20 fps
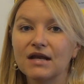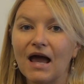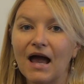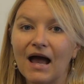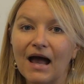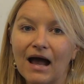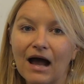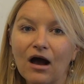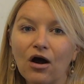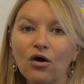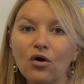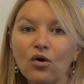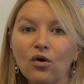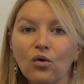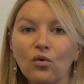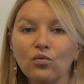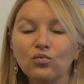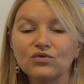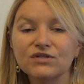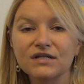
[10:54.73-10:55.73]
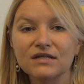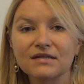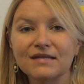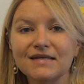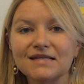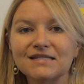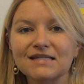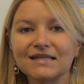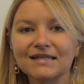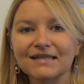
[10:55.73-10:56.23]
how did
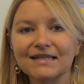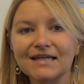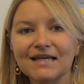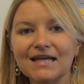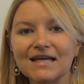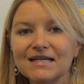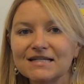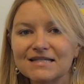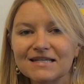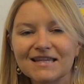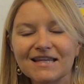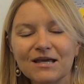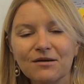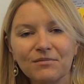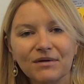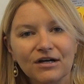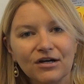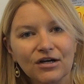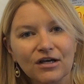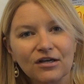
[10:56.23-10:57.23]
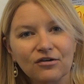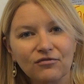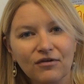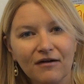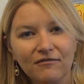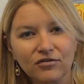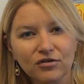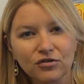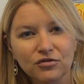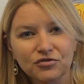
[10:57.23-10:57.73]
this lead to the American
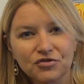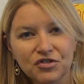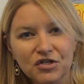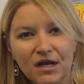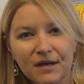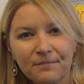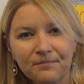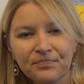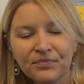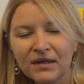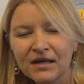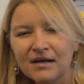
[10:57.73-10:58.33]
Revolution?